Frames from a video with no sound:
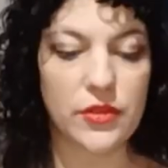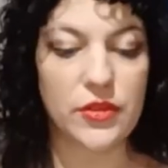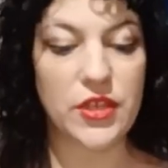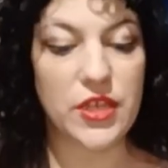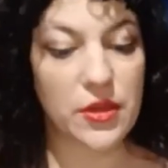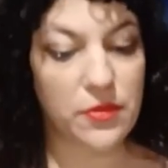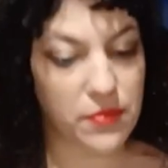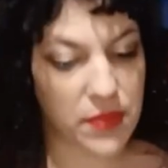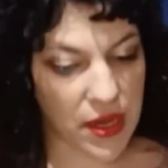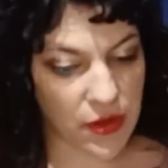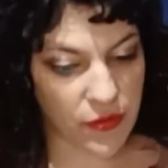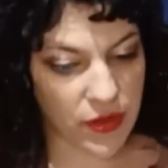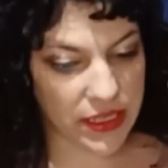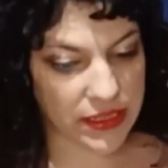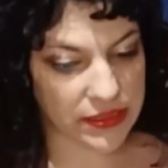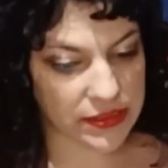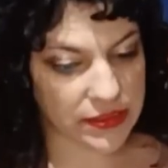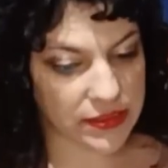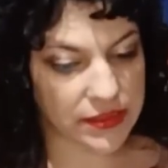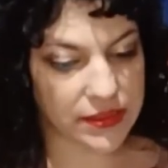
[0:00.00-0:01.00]
The
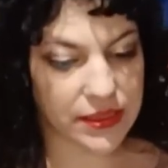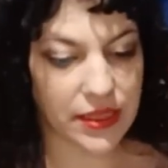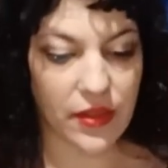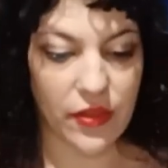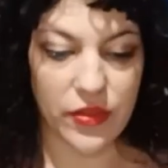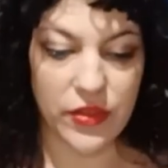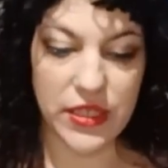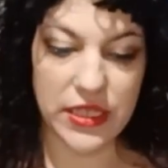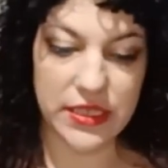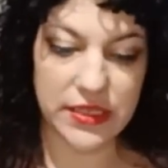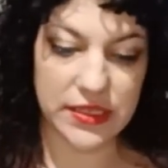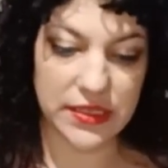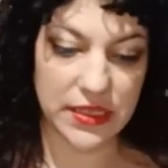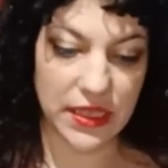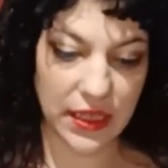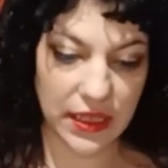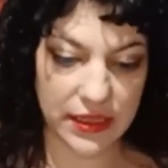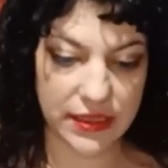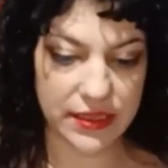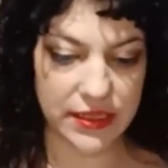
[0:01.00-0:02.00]
Americans
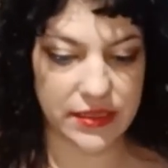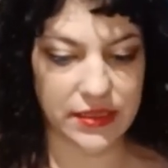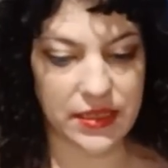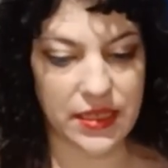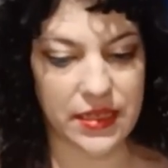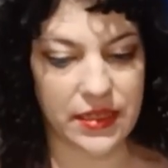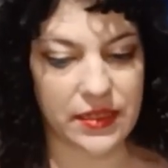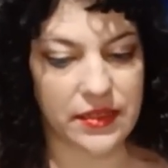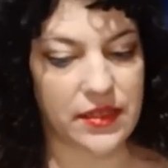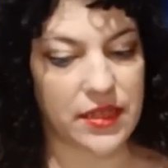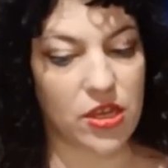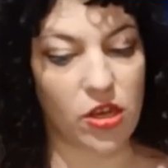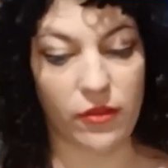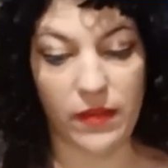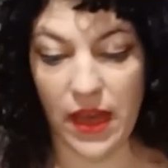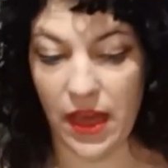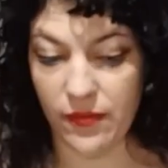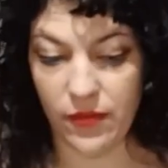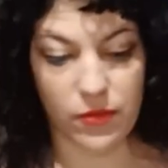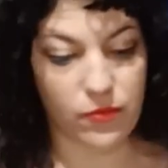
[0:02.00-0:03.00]
disliked the idea
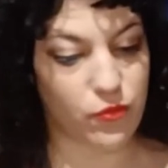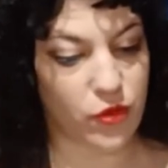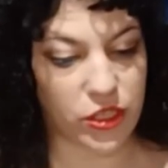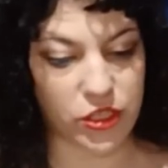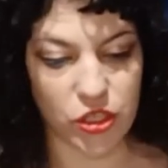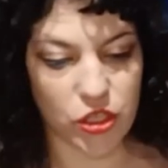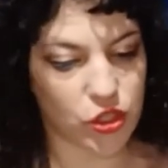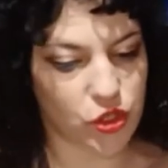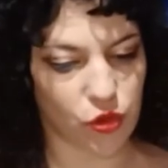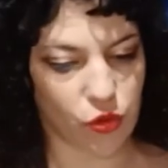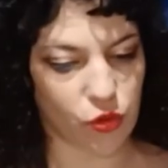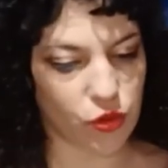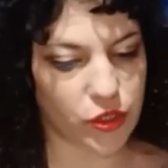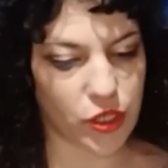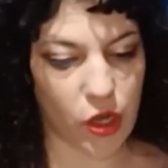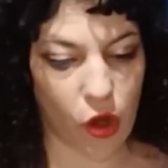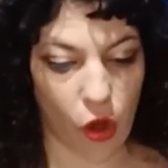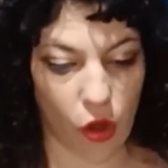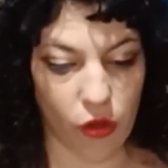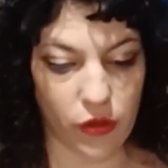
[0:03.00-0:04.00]
of having British
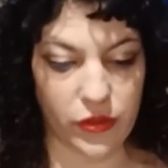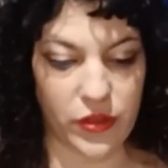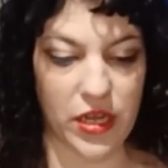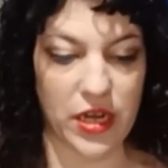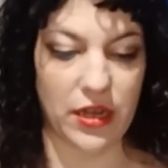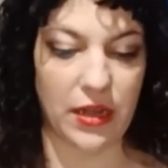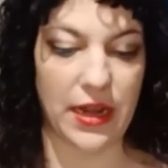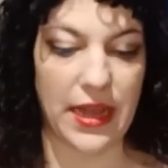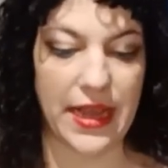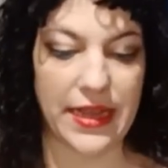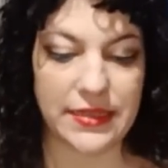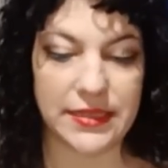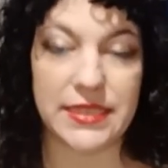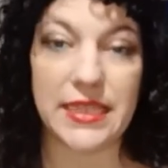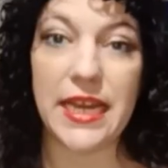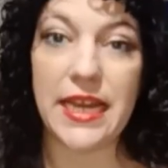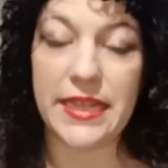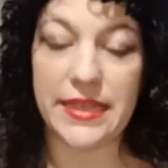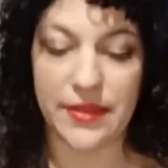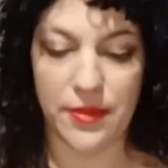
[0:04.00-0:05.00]
soldiers on their land
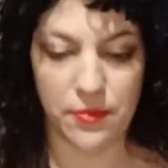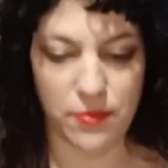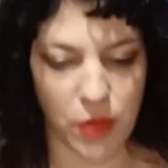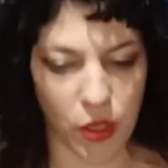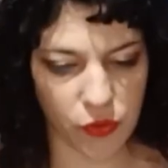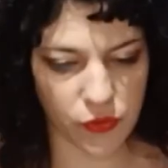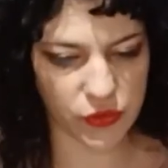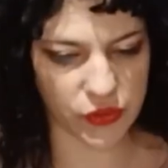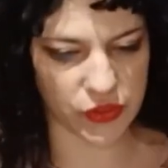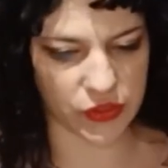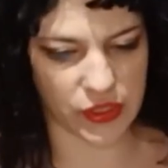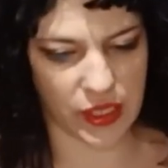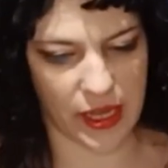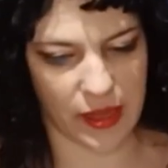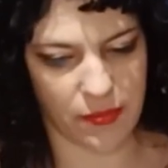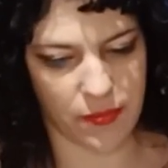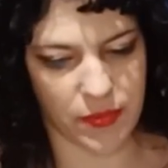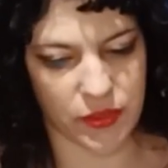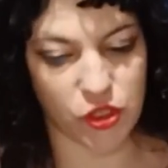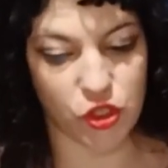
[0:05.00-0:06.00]
and amongst
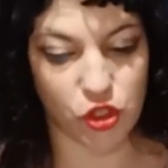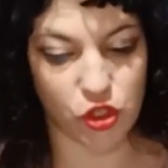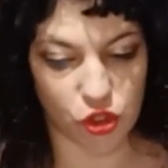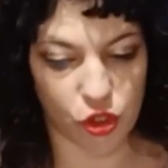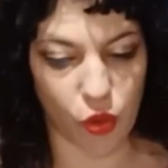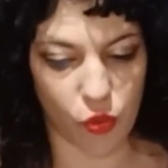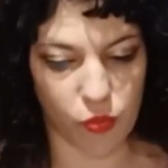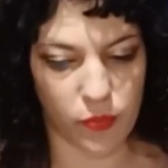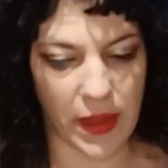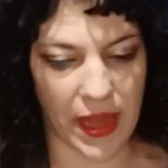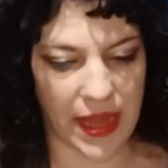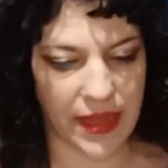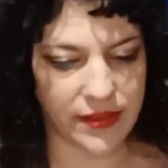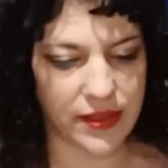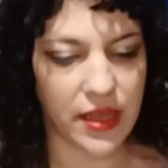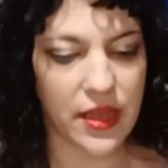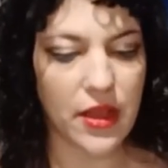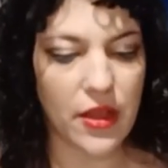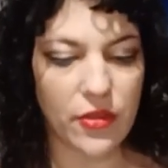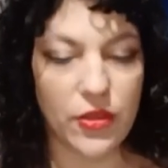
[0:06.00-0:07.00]
them so
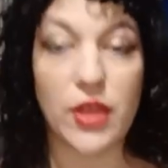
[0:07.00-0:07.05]
bad